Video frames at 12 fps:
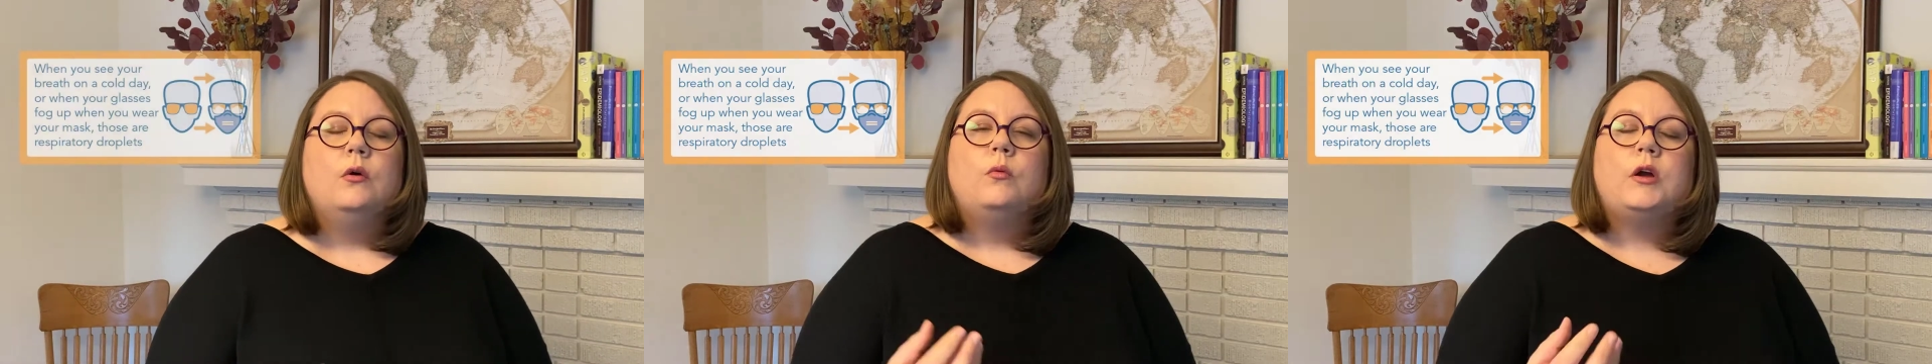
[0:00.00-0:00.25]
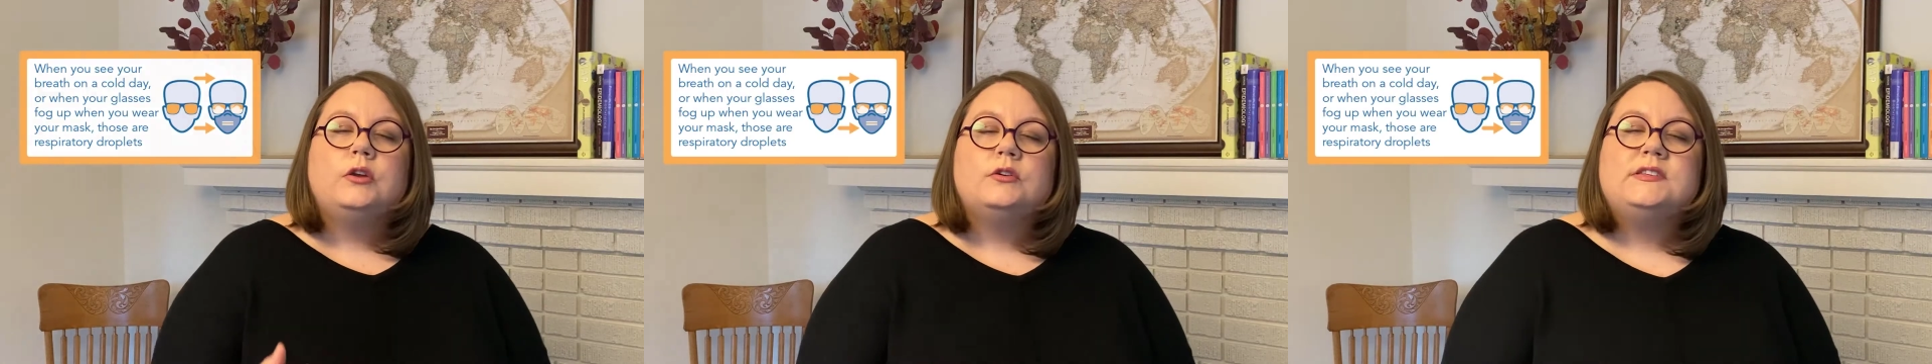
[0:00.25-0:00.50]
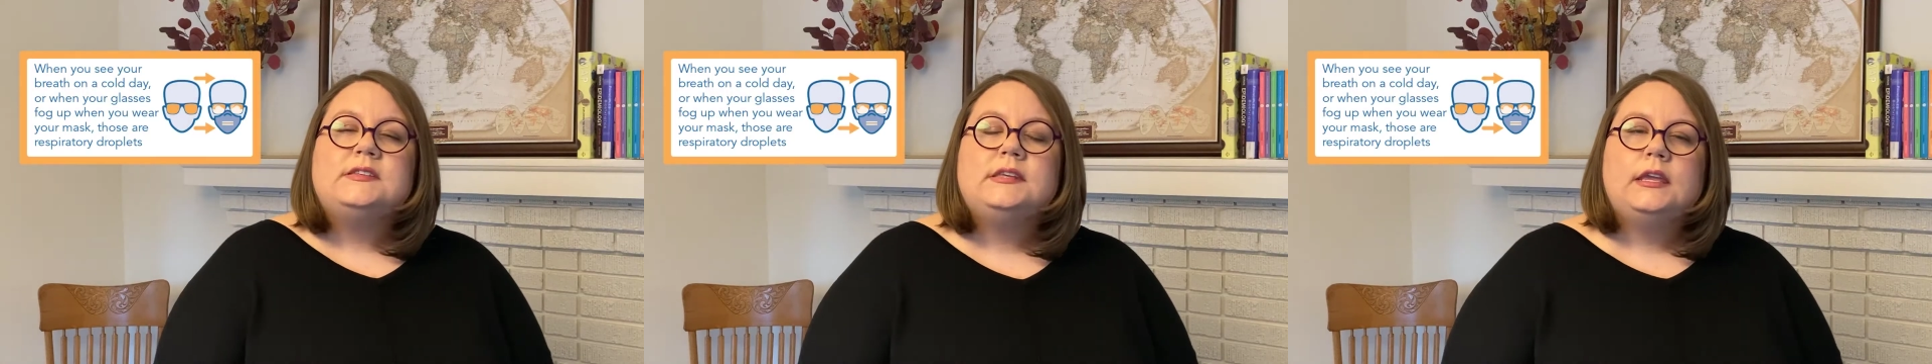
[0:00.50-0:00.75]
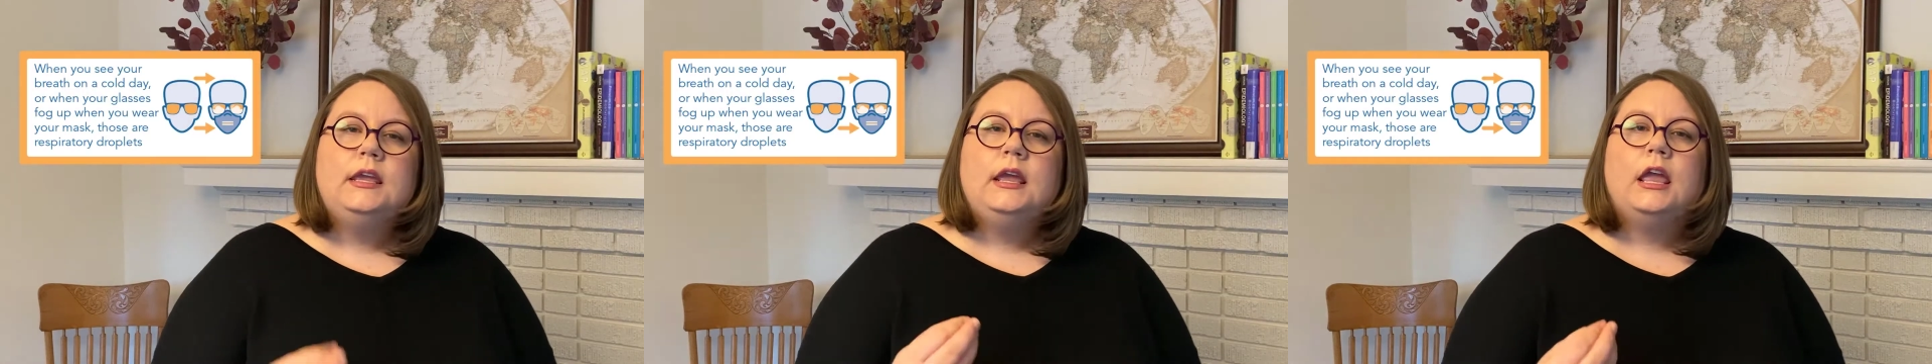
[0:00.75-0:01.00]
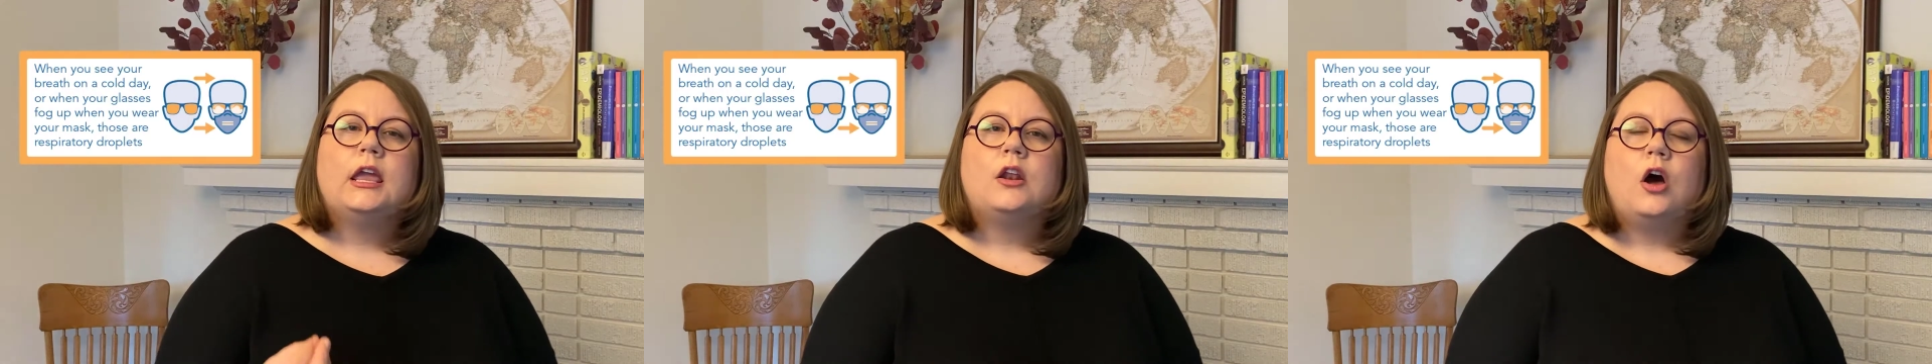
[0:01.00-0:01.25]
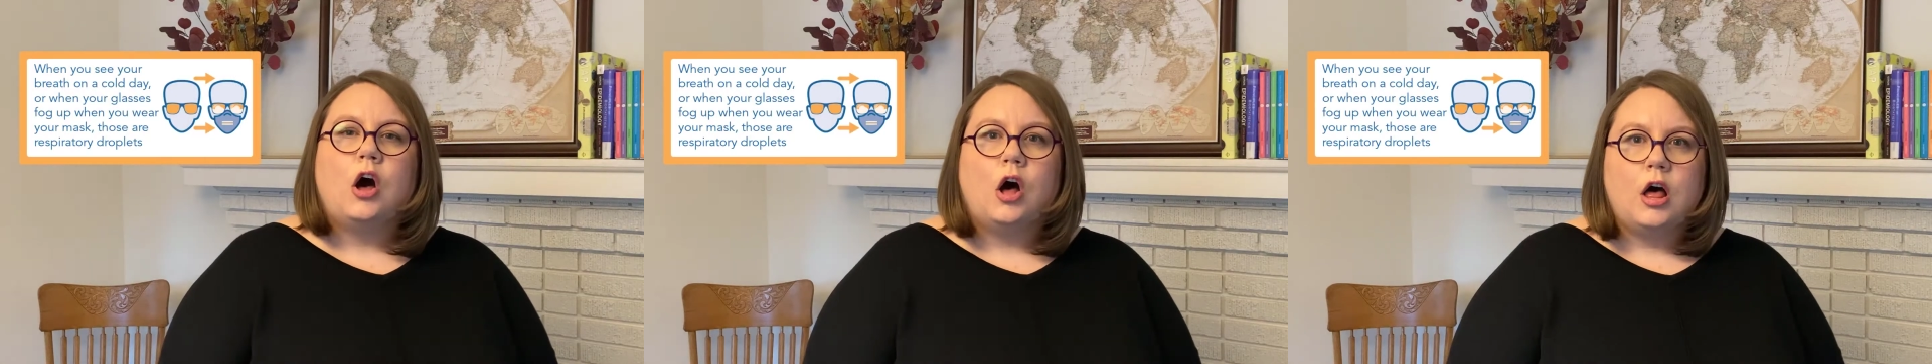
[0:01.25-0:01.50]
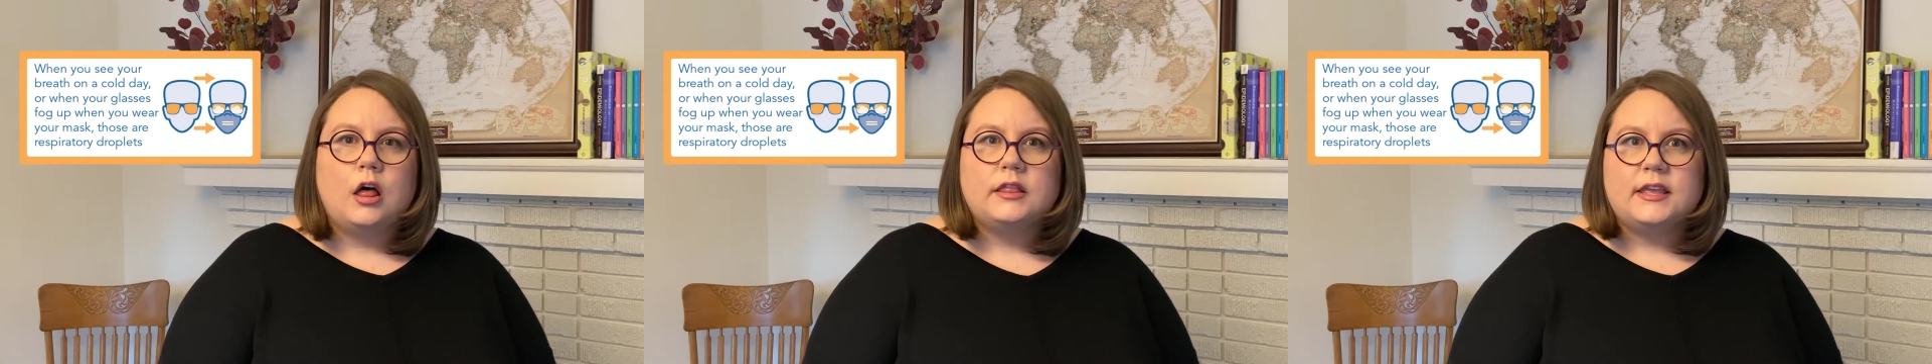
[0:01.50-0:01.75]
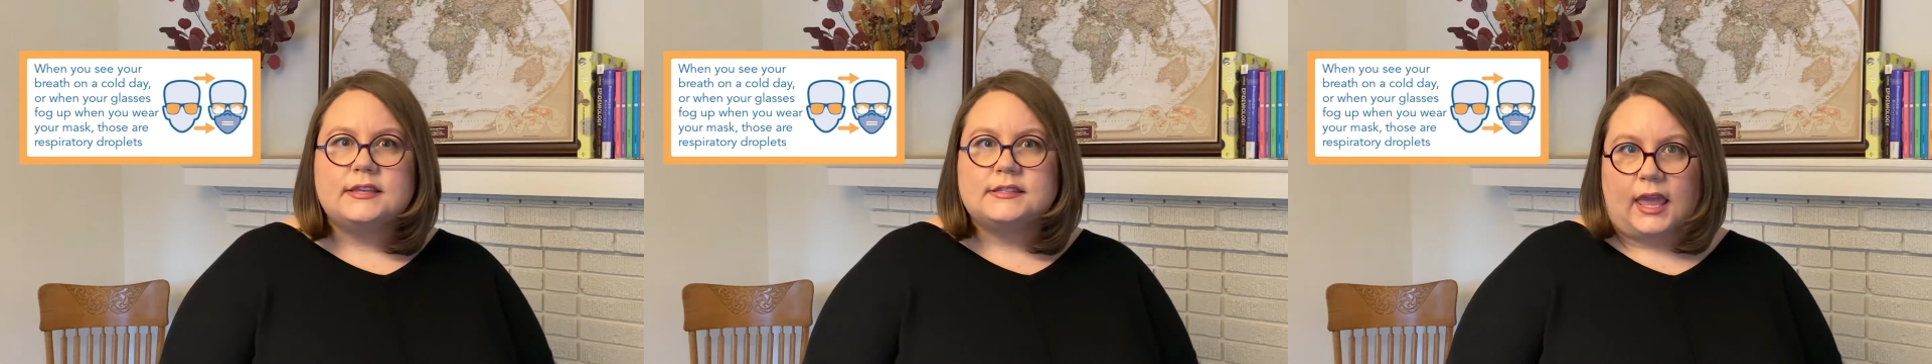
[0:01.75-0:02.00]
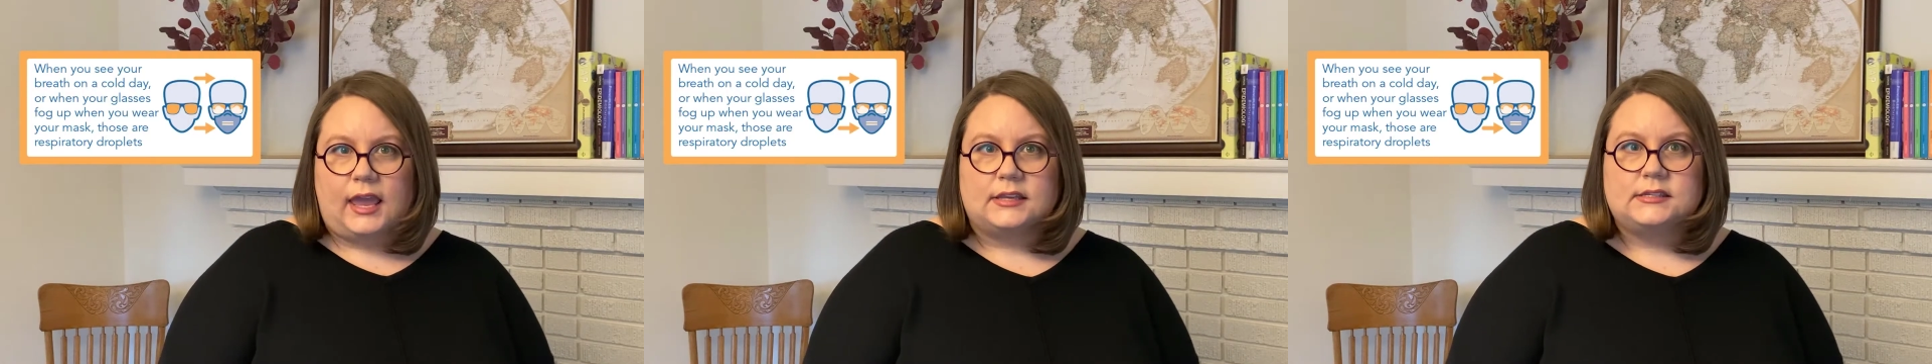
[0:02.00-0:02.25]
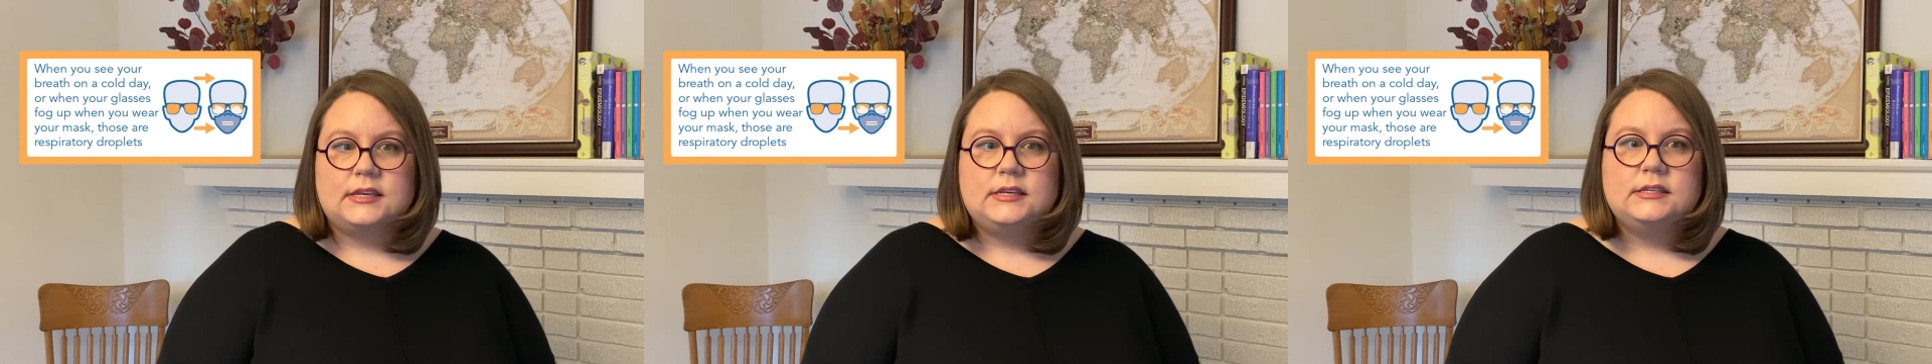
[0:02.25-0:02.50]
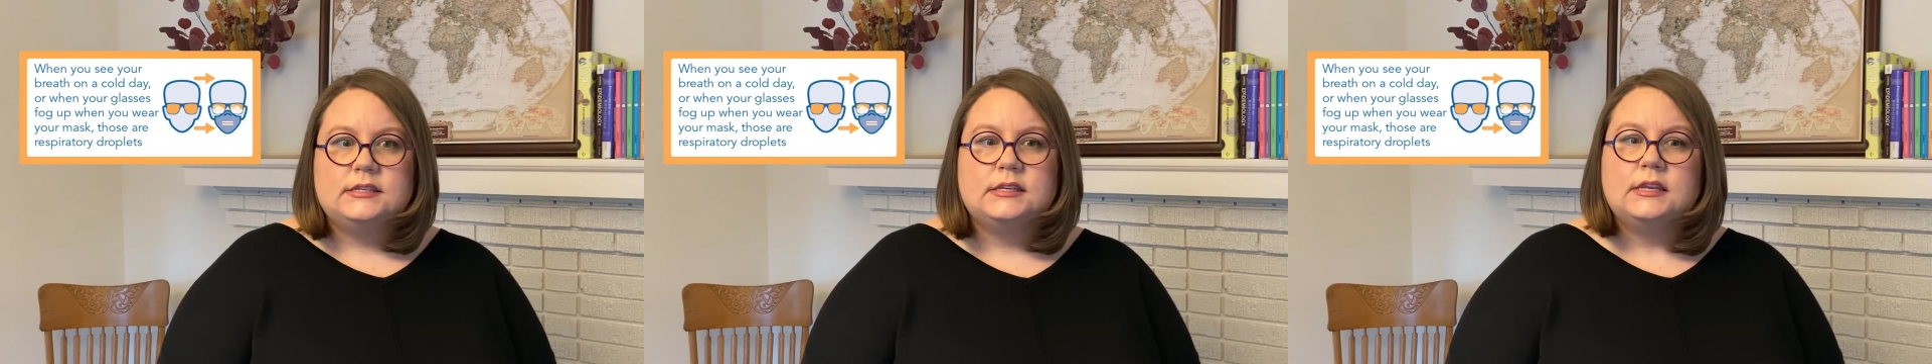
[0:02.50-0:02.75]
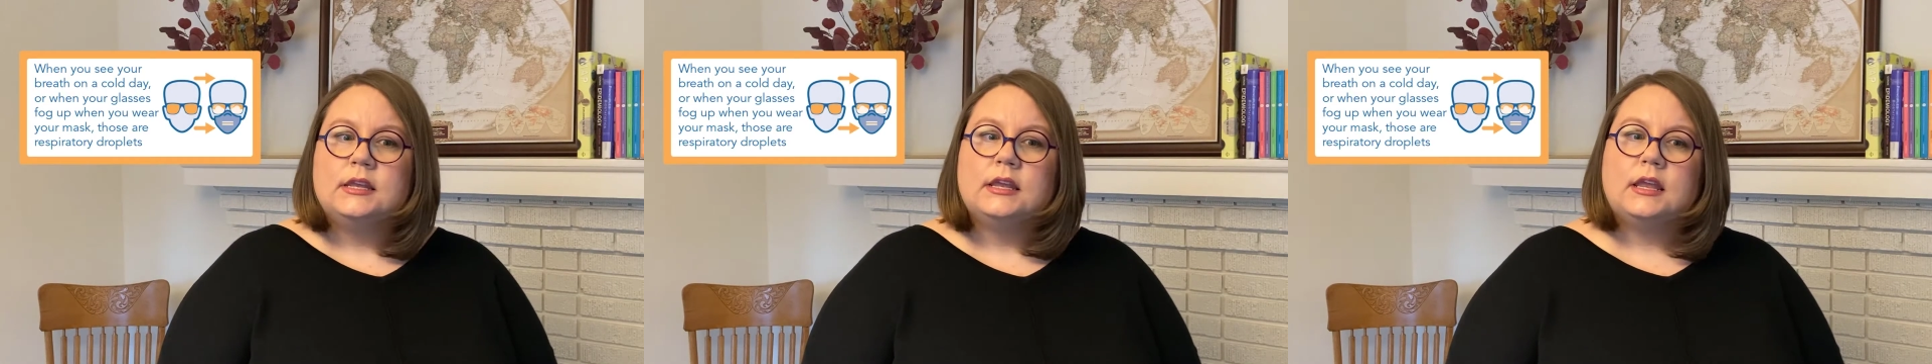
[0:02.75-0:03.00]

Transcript: What you're seeing in all these cases